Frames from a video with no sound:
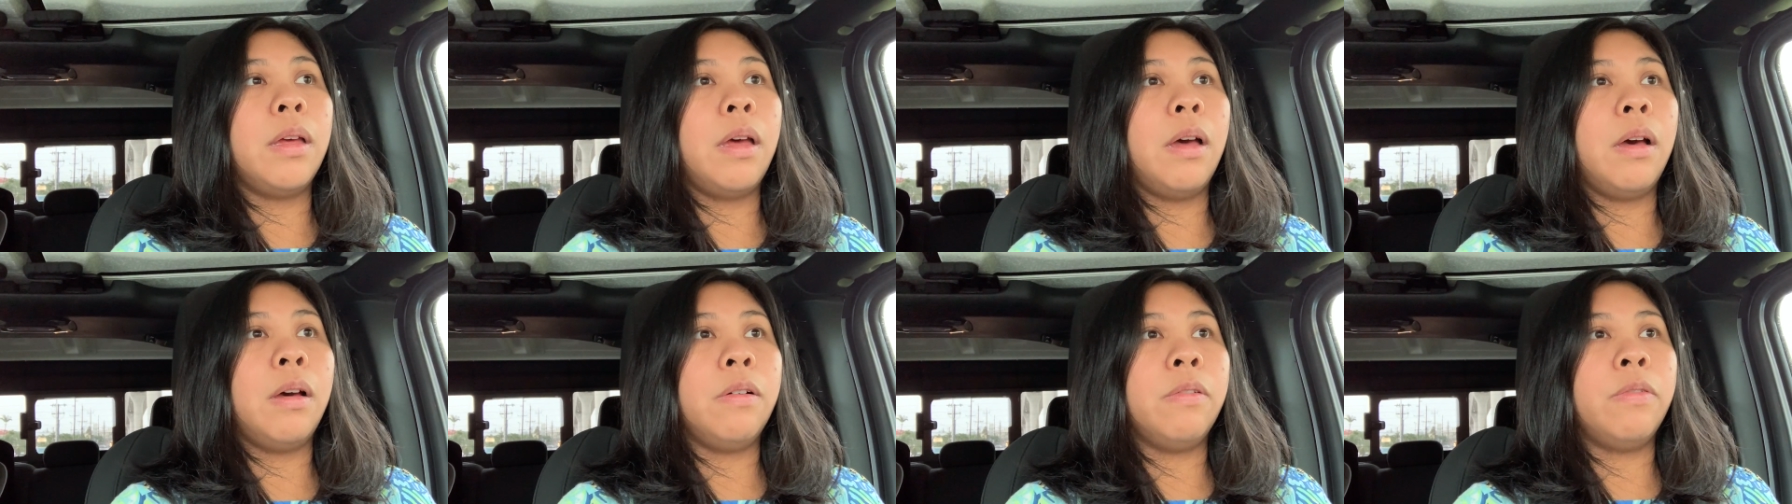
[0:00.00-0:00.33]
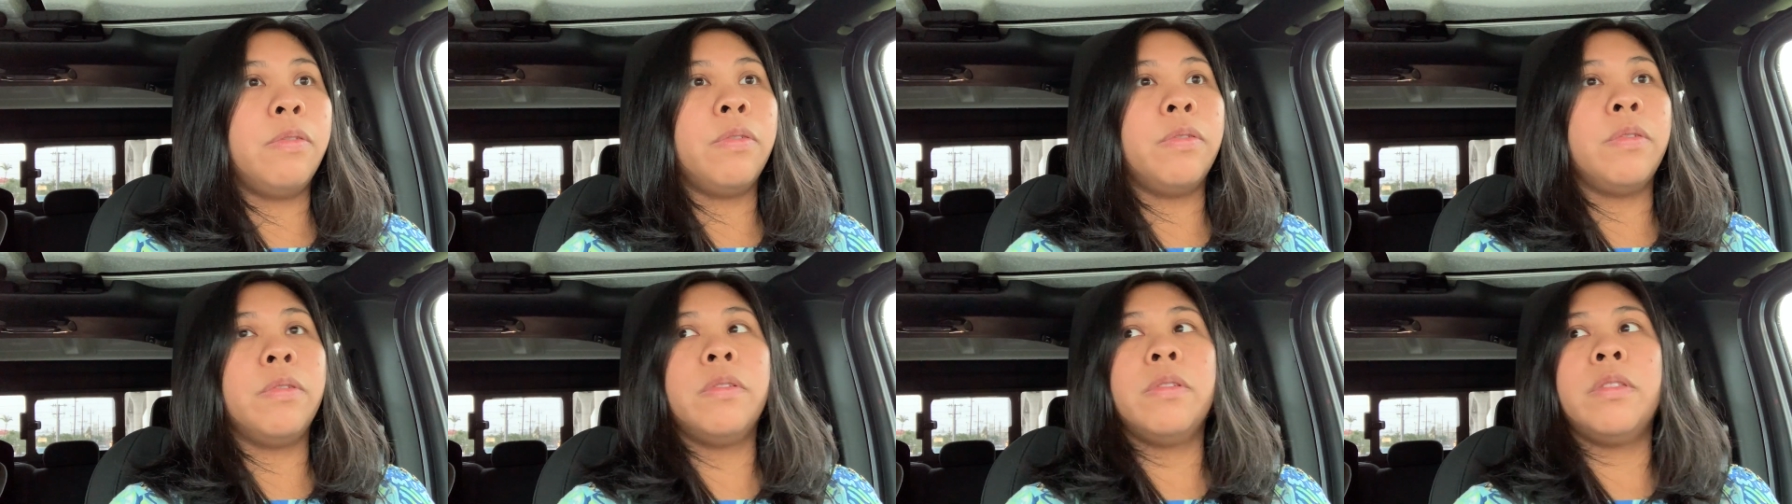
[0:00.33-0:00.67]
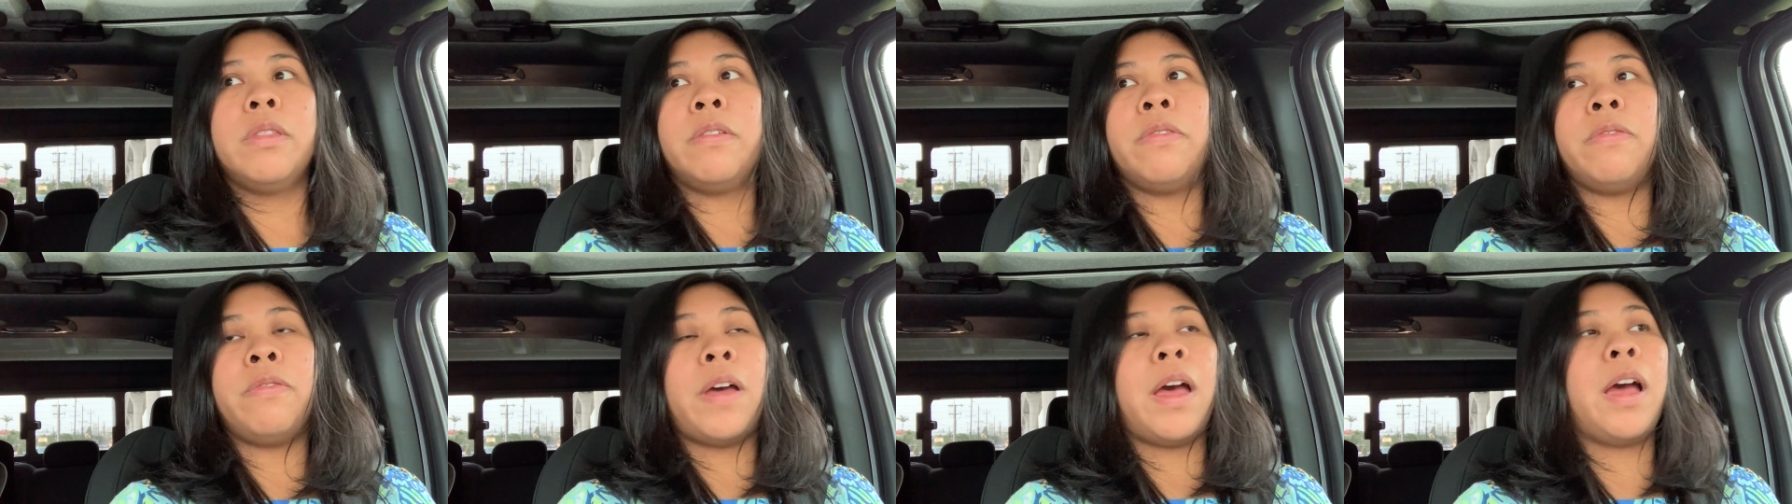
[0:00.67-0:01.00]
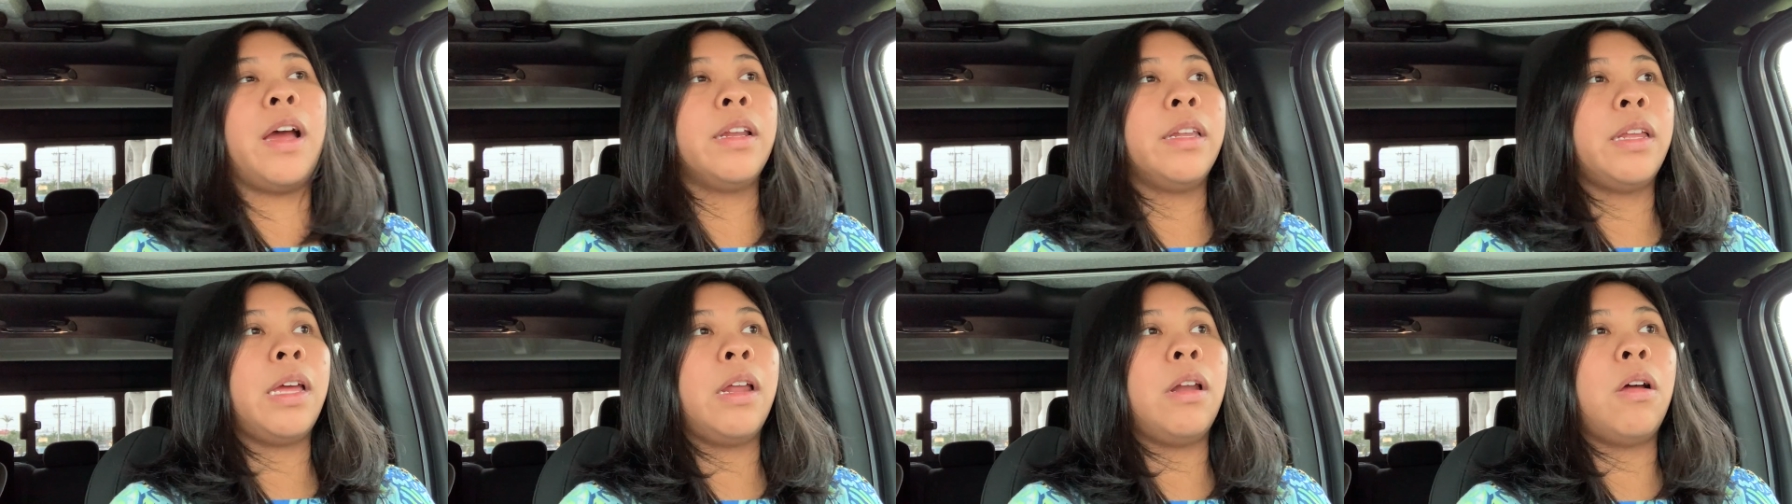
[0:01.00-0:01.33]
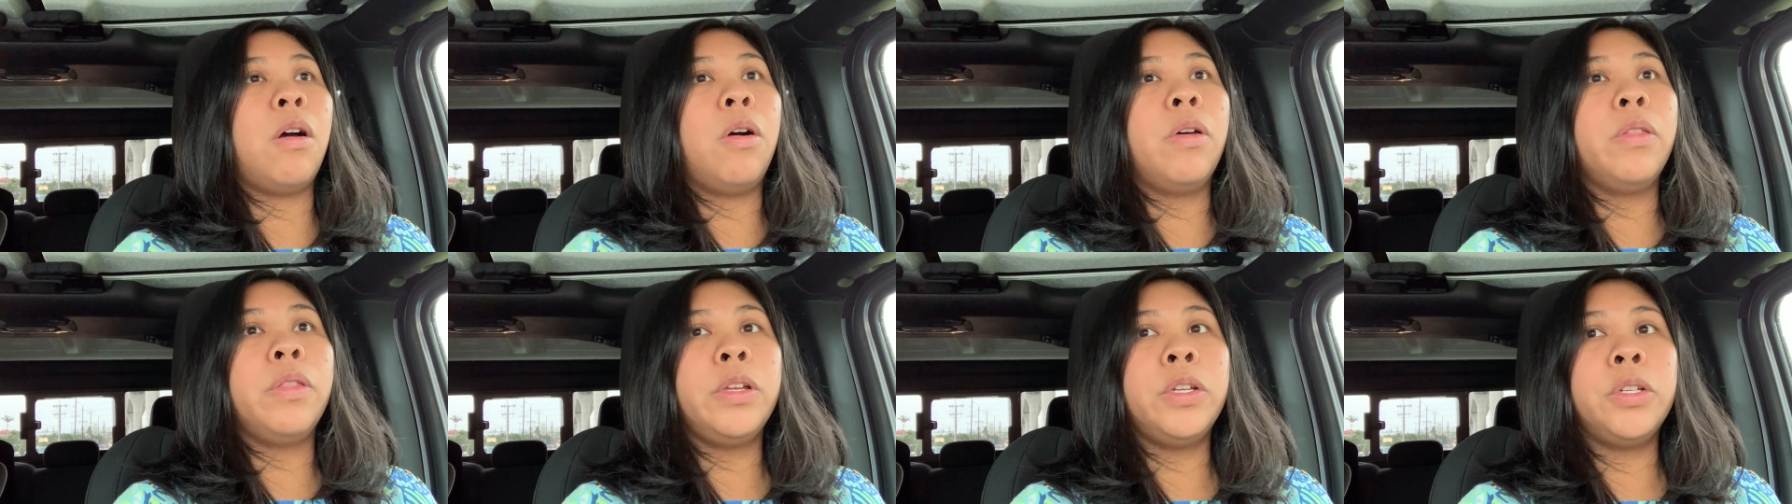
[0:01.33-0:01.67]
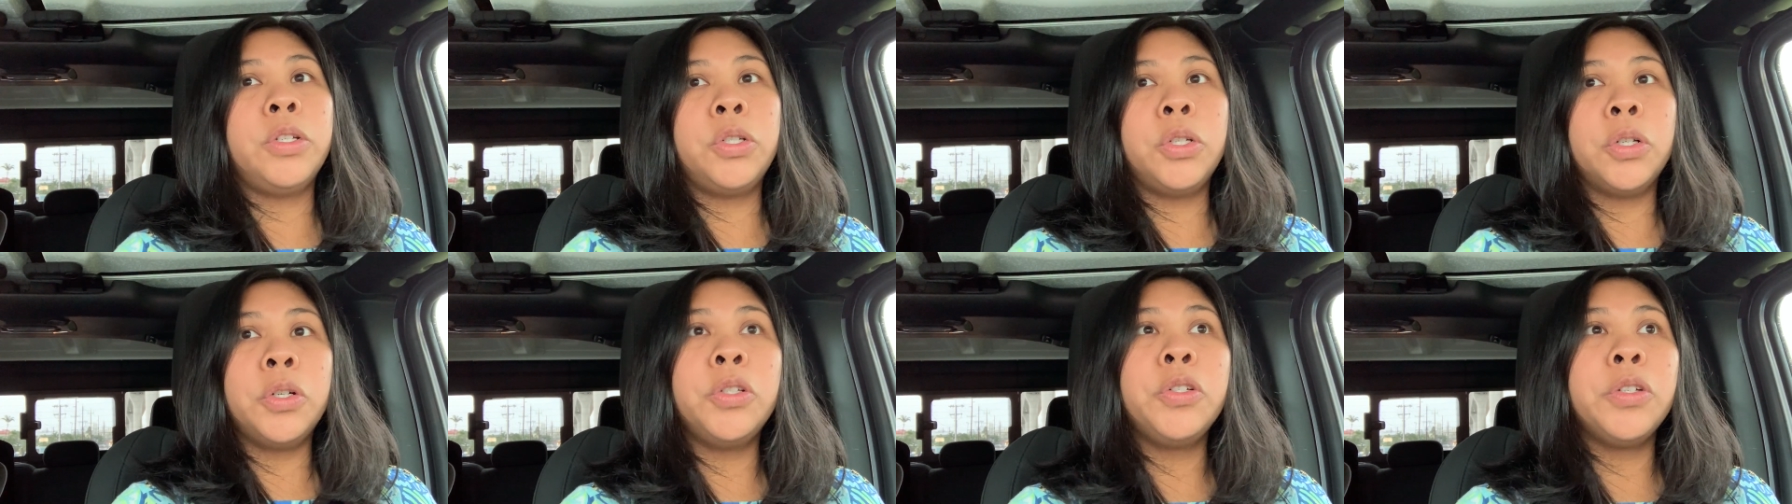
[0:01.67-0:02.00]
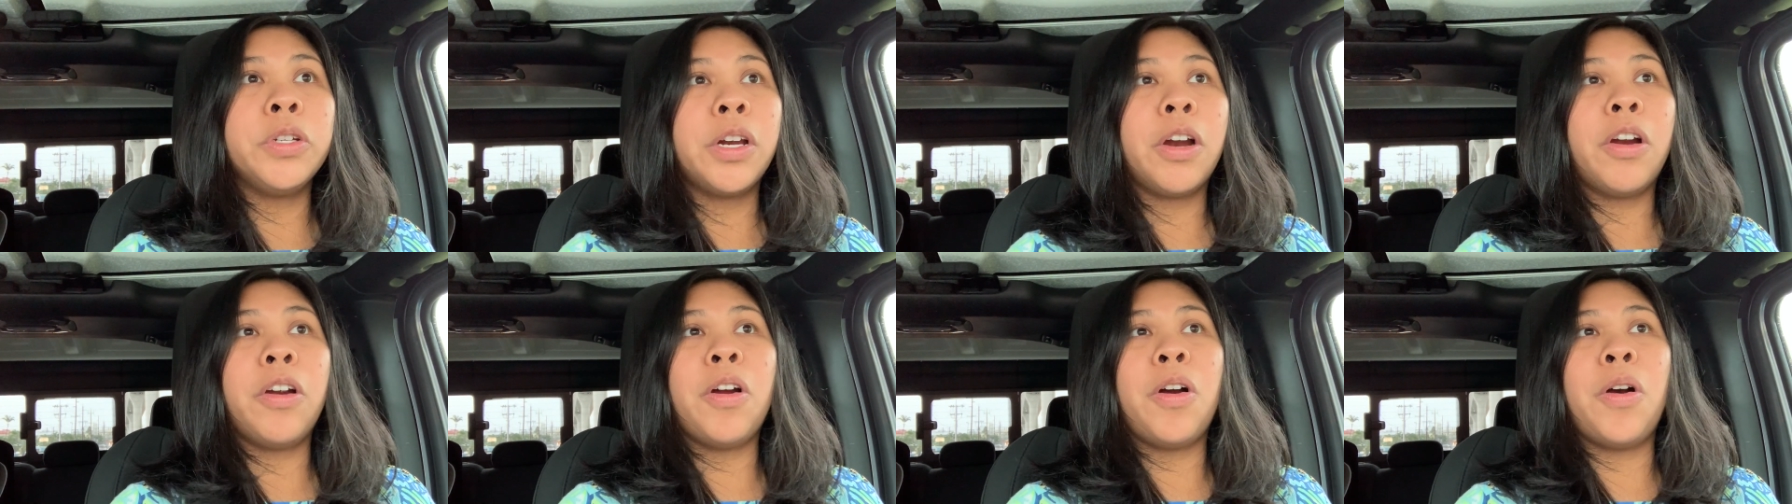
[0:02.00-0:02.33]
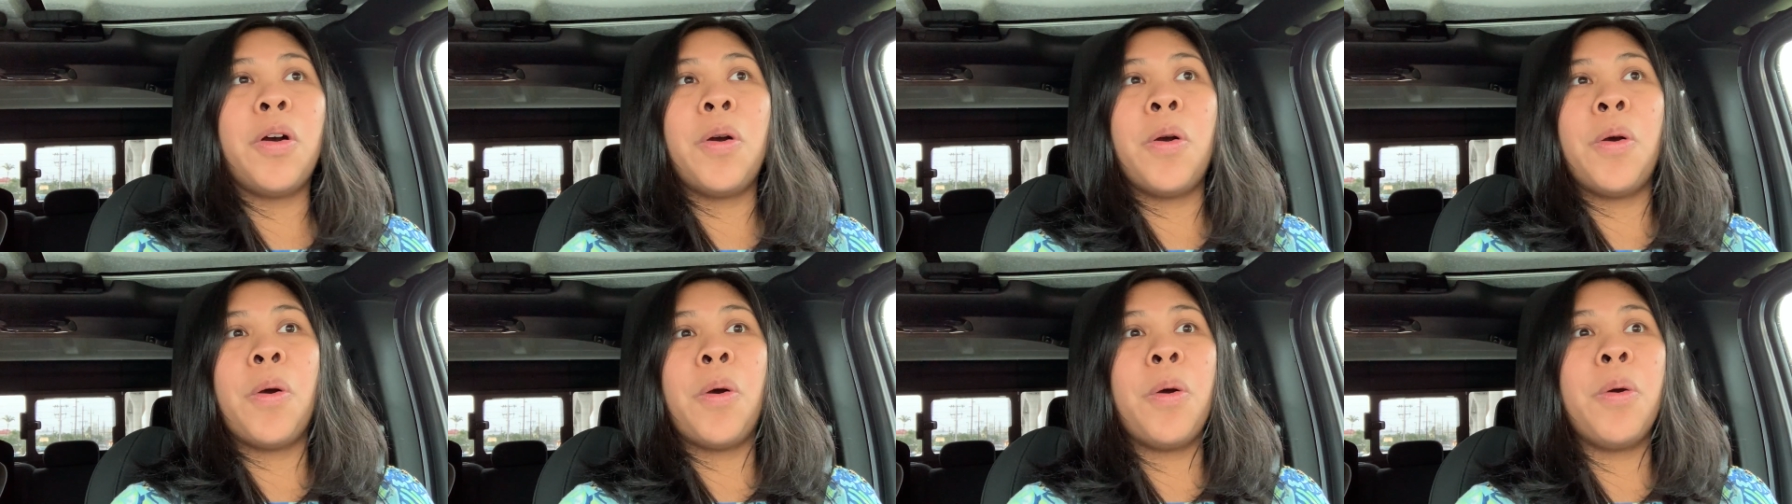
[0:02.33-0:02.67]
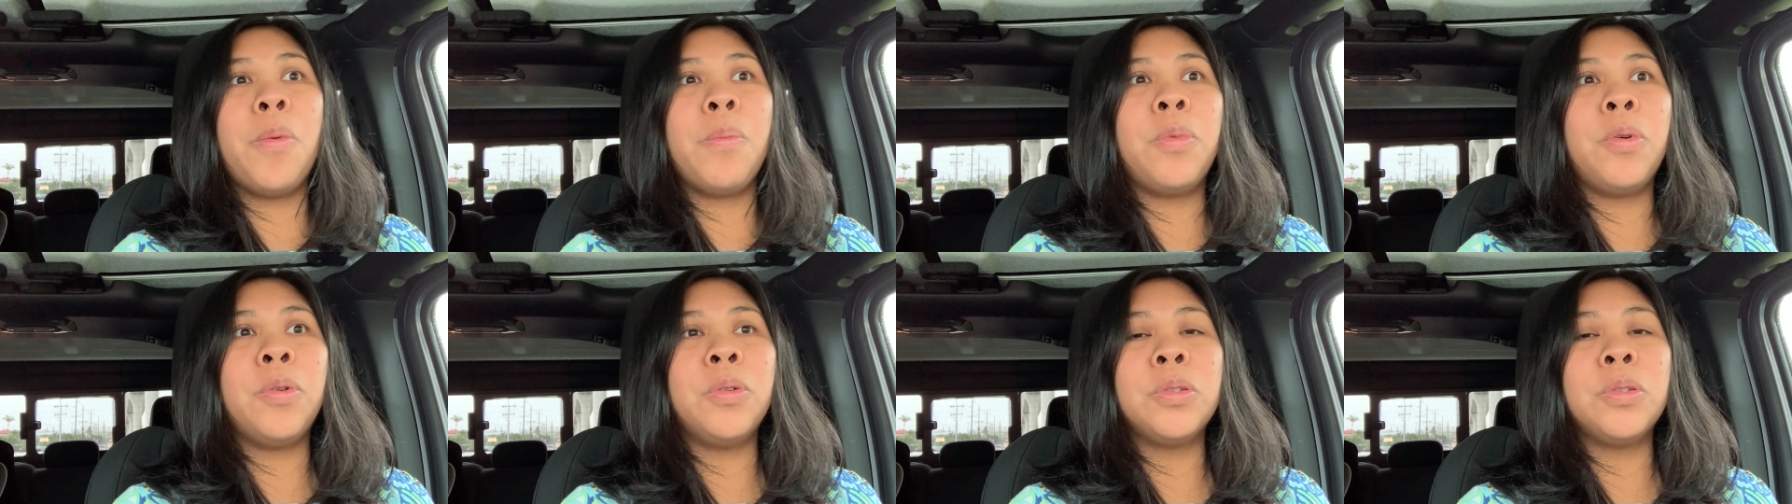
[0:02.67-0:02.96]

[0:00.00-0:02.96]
of the fact that all these children are all home.